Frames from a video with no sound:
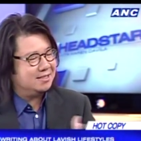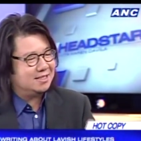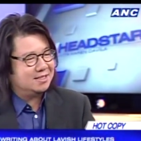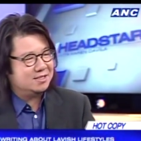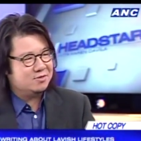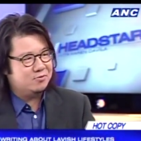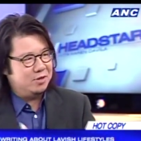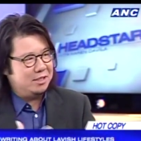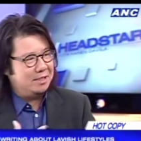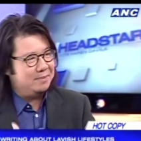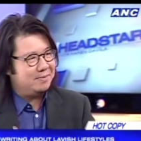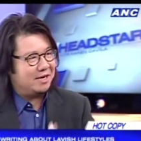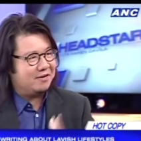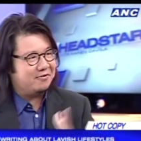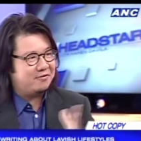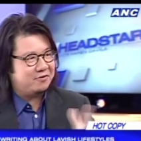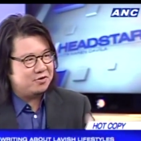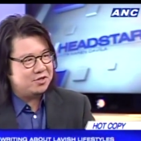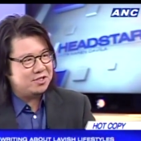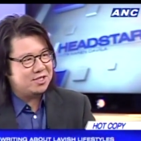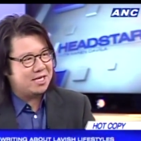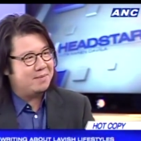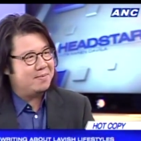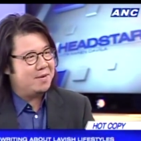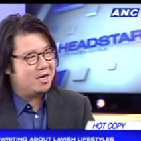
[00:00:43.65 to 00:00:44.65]
It's really my
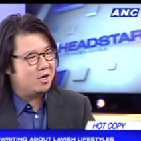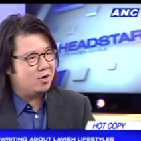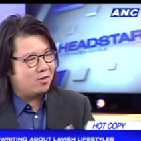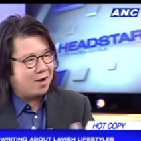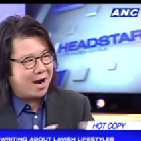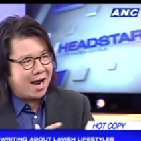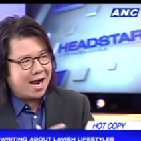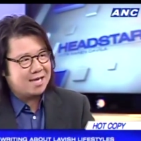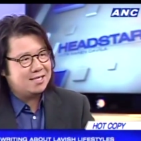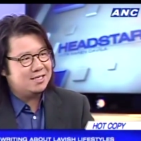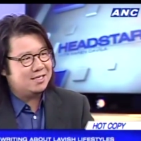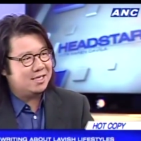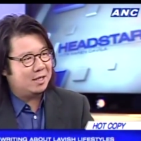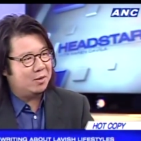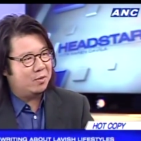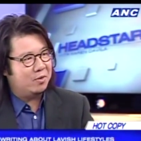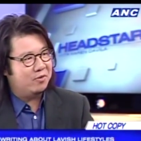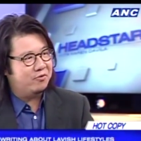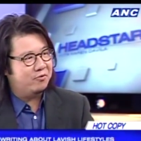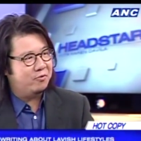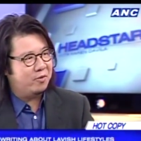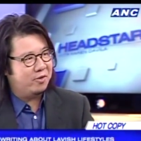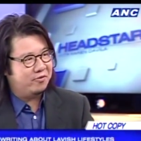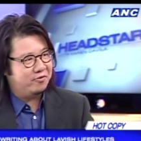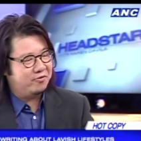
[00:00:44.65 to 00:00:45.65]
first time interacting with,
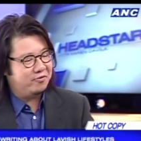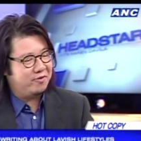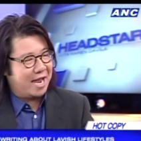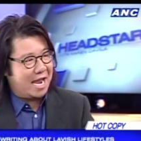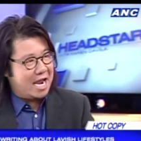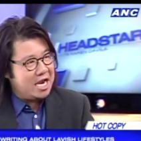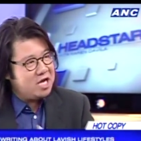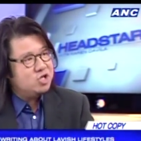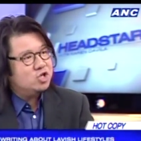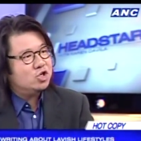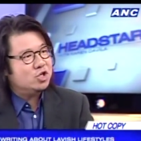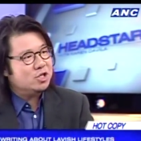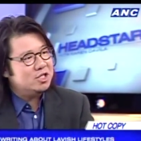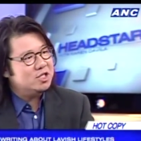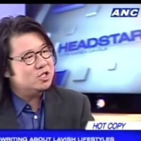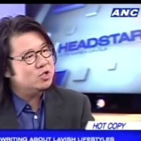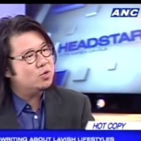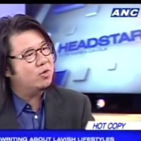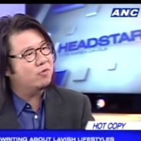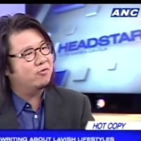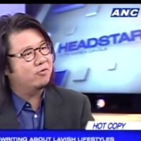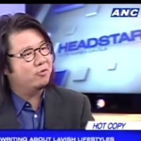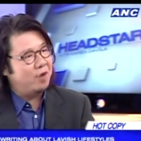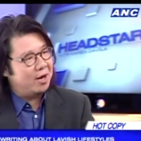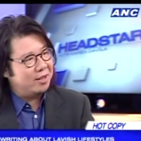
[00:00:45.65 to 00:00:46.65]
yeah. with Asians who
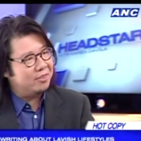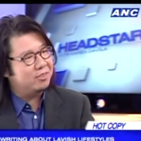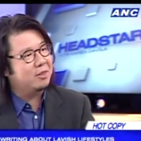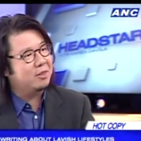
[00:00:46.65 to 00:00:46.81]
have read the